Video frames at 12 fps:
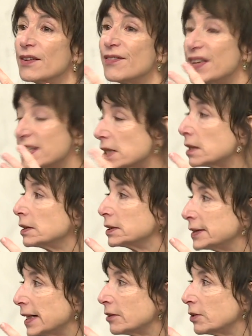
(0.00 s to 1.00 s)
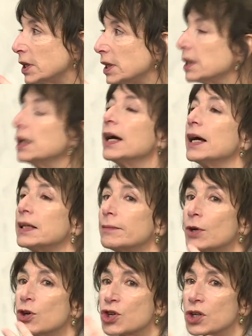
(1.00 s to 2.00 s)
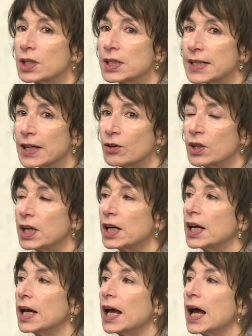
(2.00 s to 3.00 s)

physical integrity and emotional integrity,